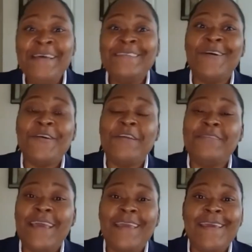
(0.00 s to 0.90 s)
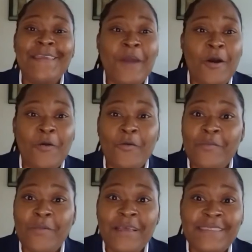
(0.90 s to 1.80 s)
So you're taking
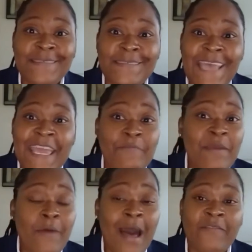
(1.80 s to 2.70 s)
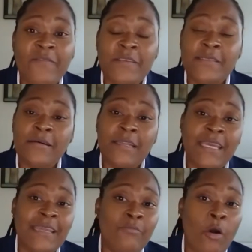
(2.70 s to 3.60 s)
people out of the facility
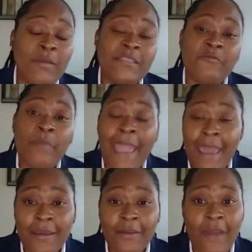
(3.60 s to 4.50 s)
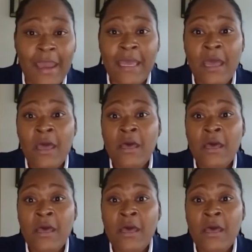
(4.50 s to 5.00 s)
in moments of panic, right?